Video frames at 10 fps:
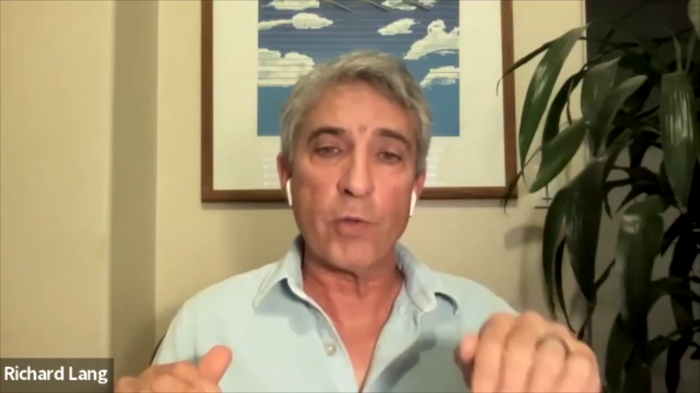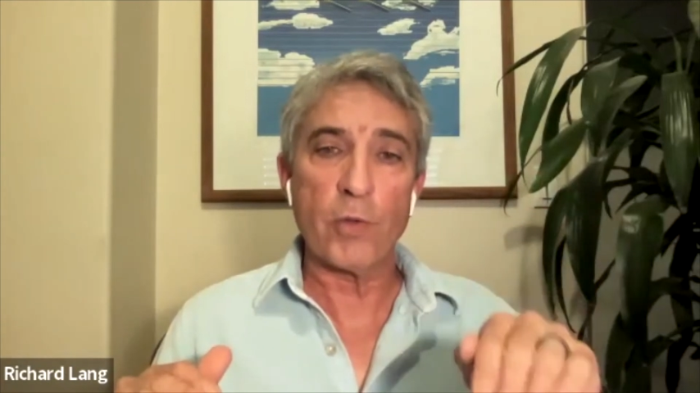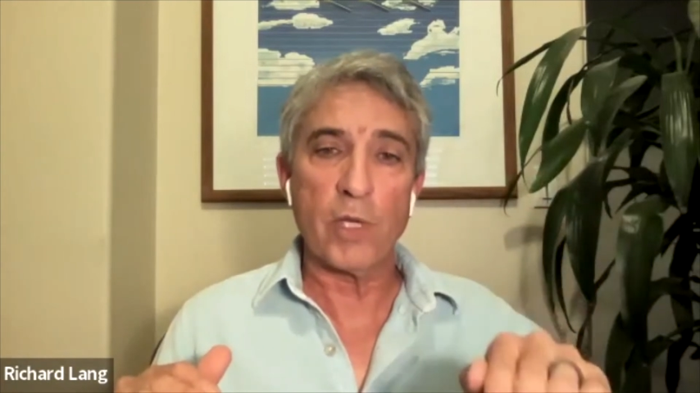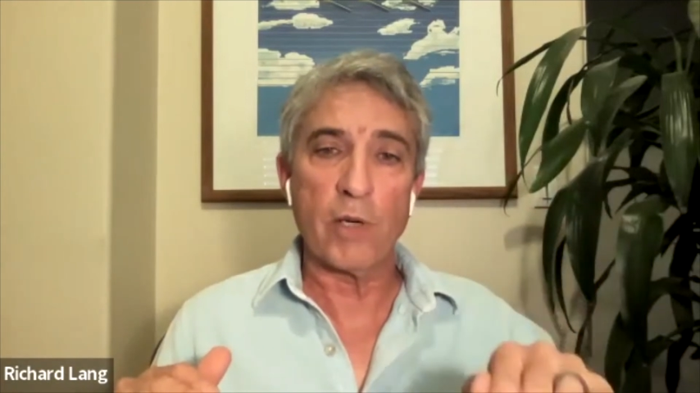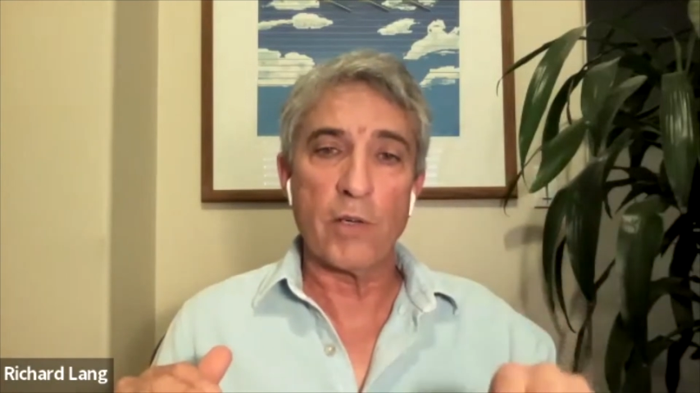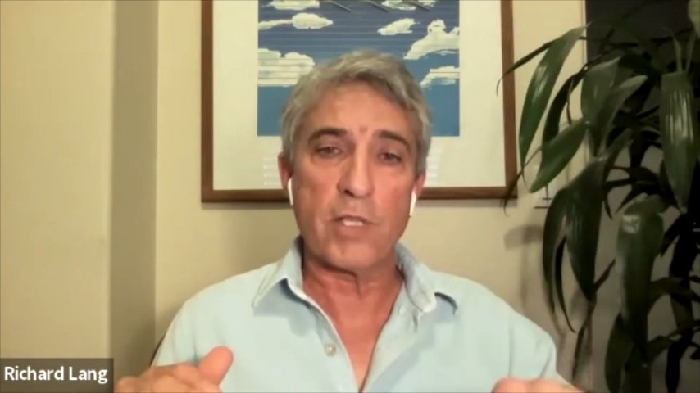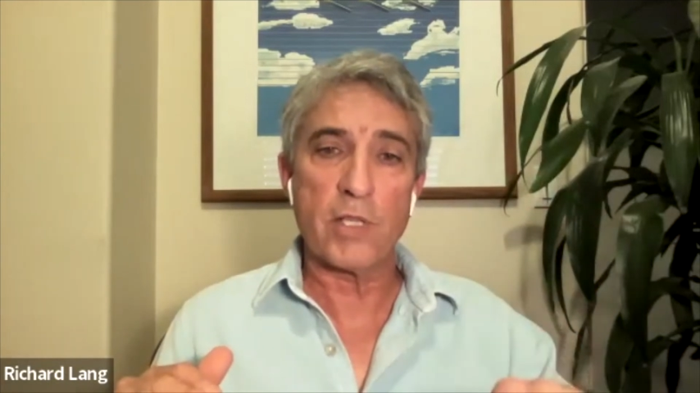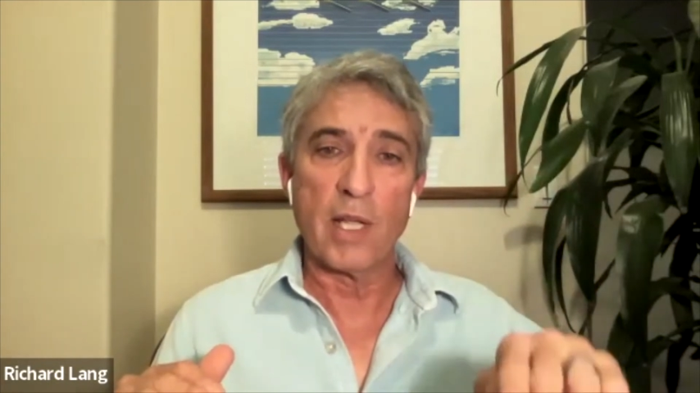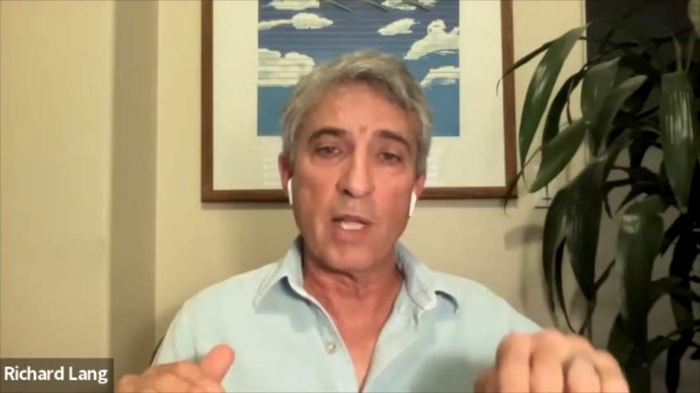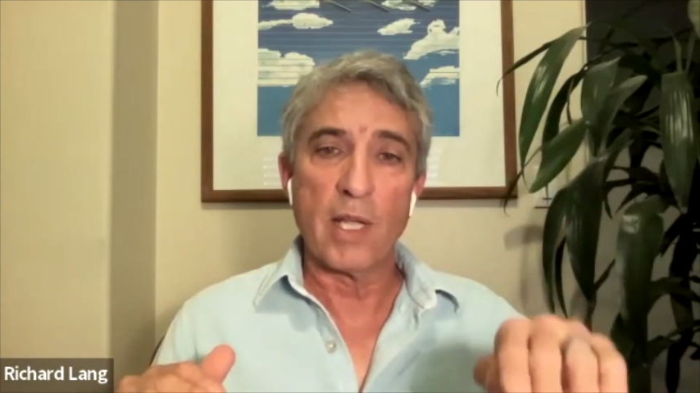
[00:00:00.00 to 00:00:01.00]
few
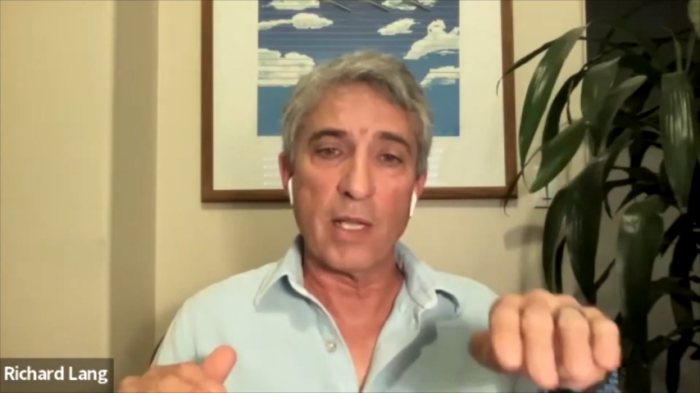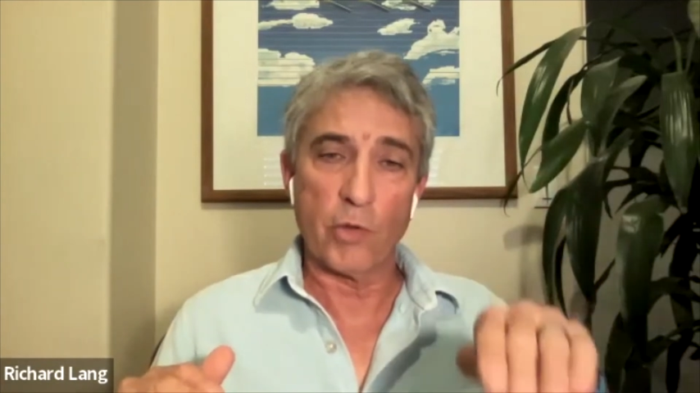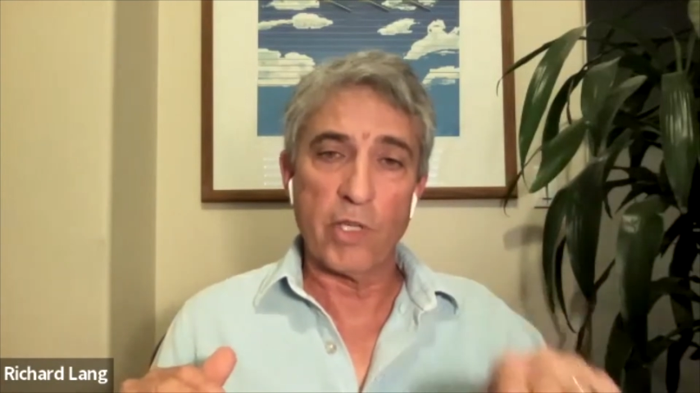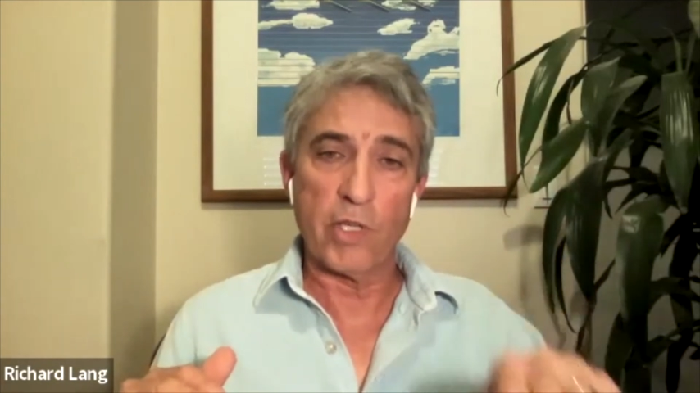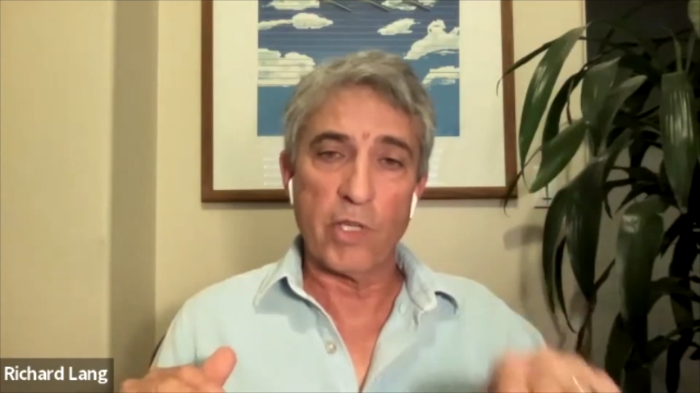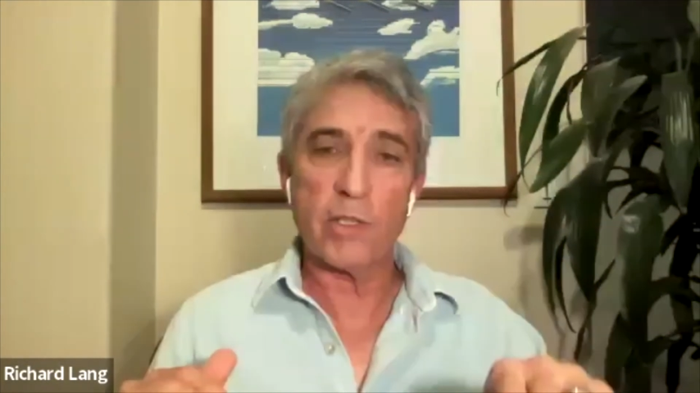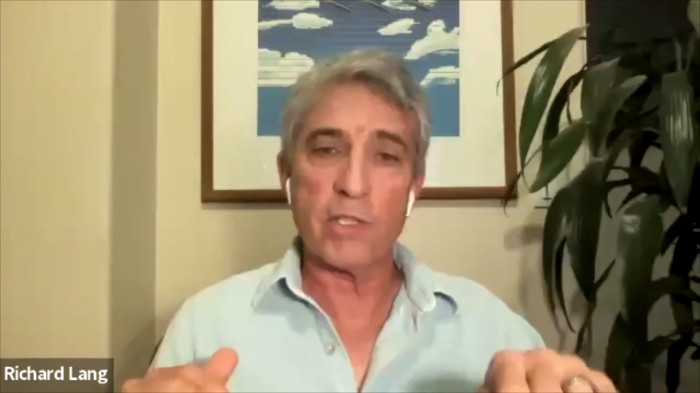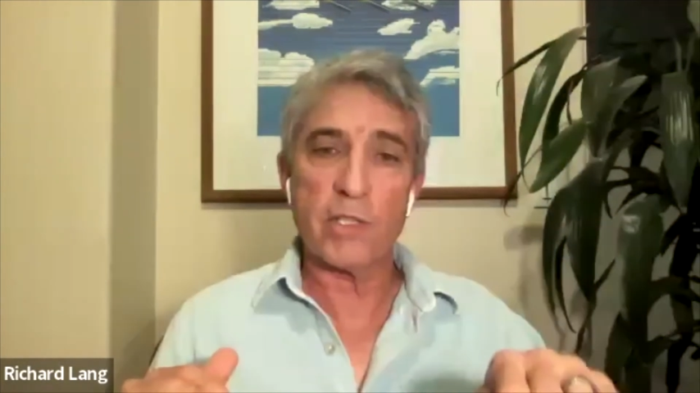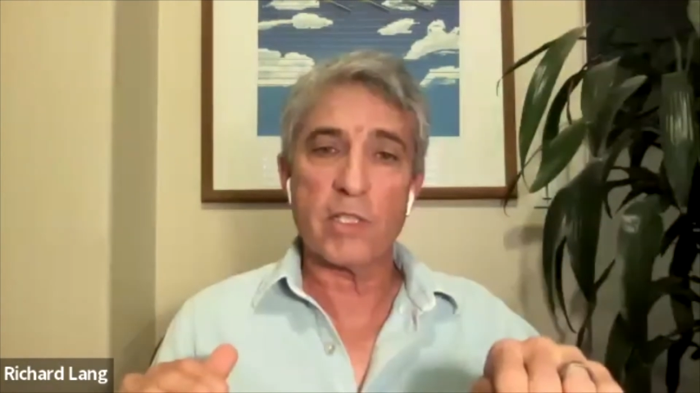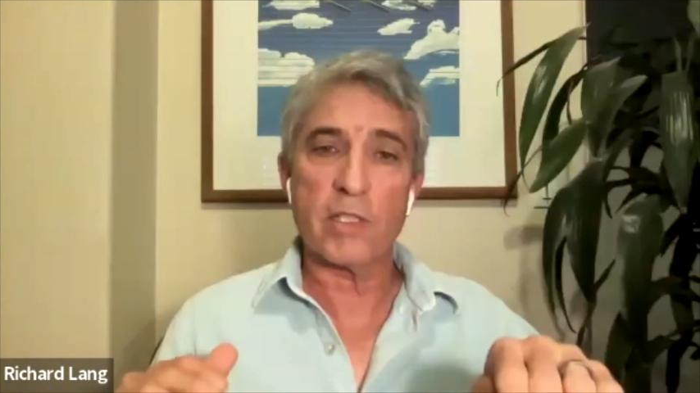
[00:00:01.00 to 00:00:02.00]
years in the
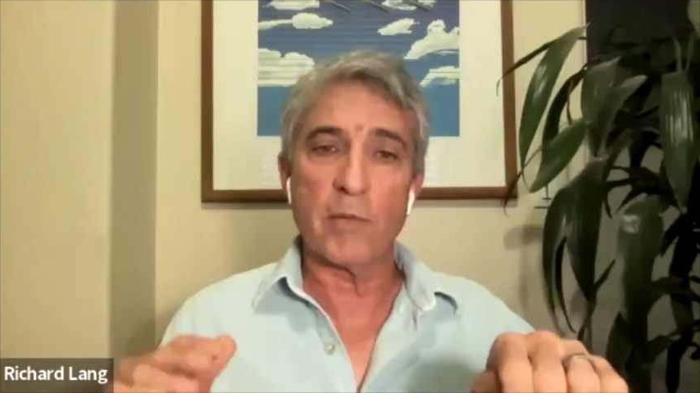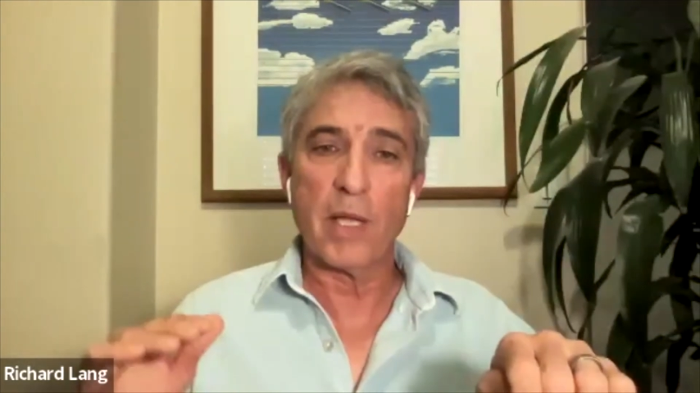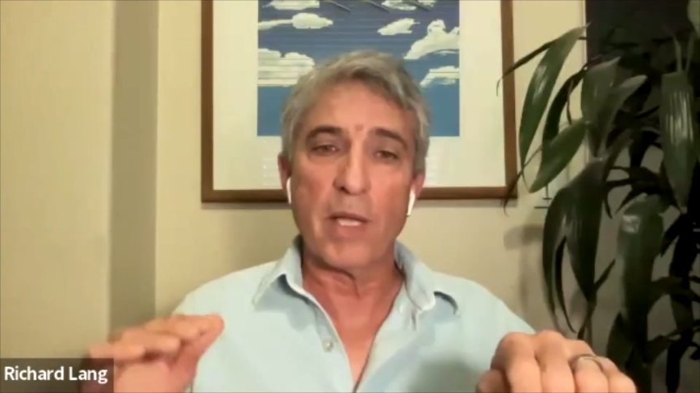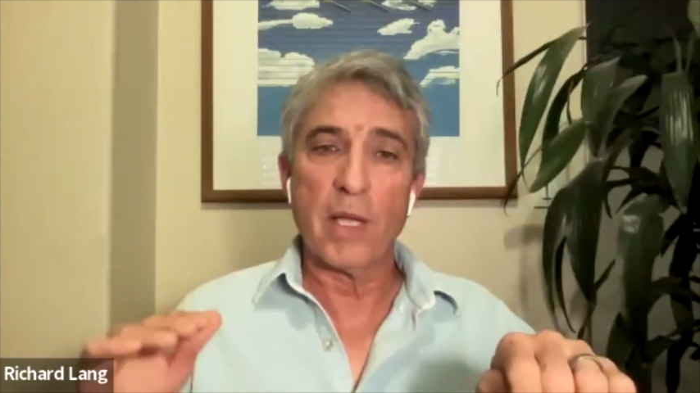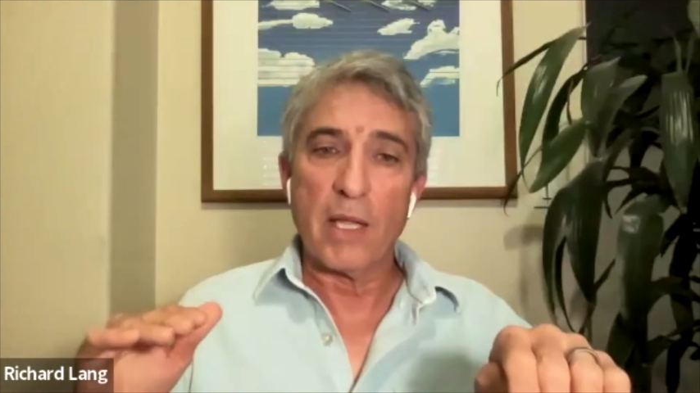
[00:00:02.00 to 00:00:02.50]
traditional system,